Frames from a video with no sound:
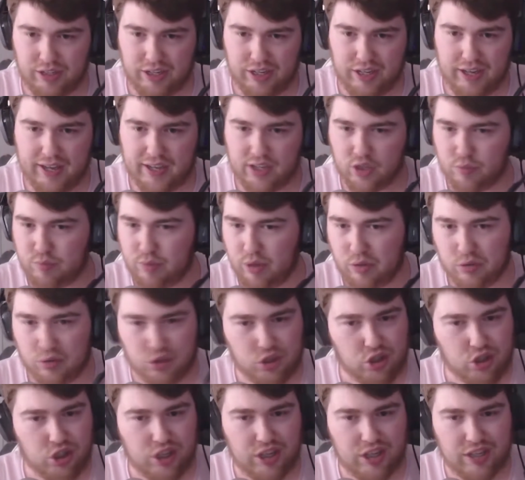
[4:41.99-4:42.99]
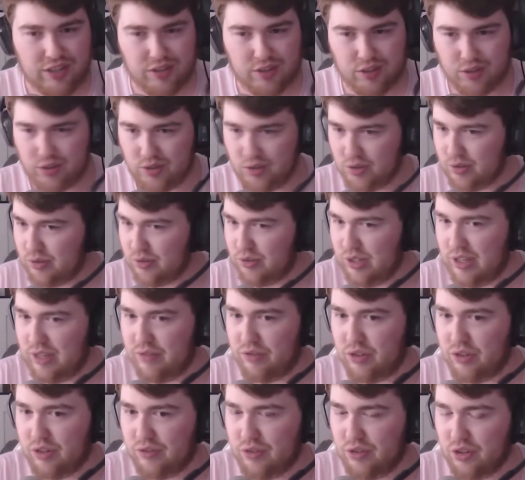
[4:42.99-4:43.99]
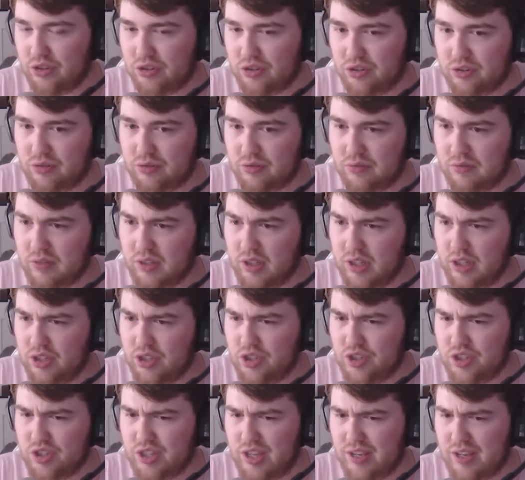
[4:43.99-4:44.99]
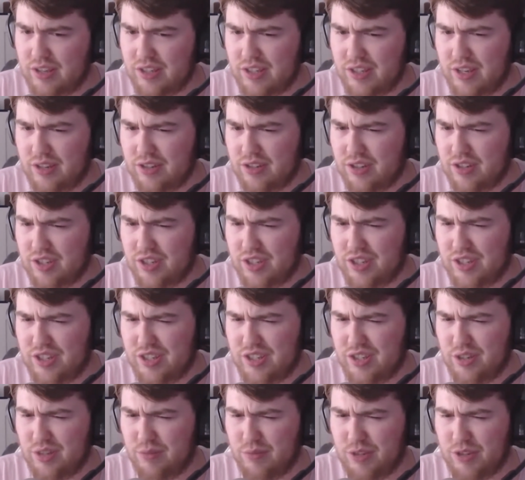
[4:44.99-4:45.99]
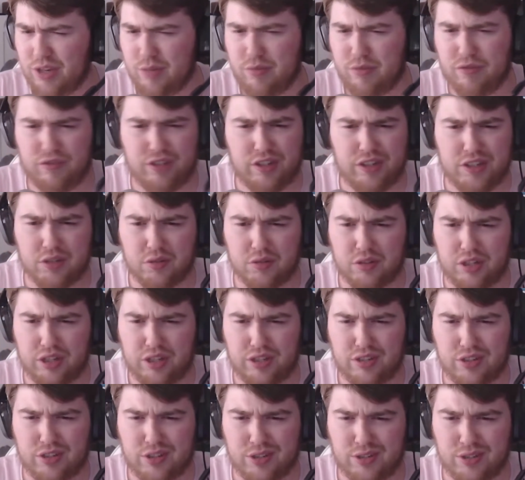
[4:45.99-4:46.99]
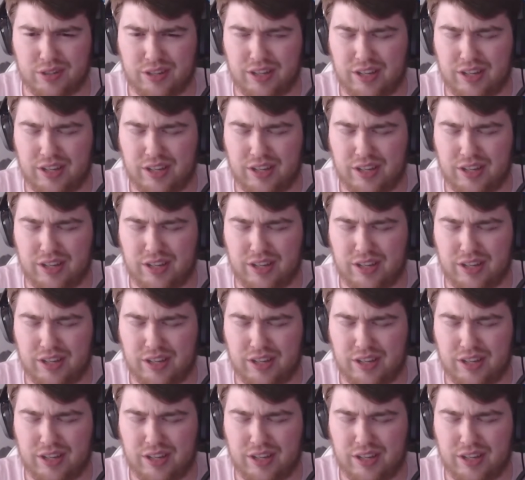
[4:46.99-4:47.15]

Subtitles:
expose cheaters, or even I've not done some type of video on it.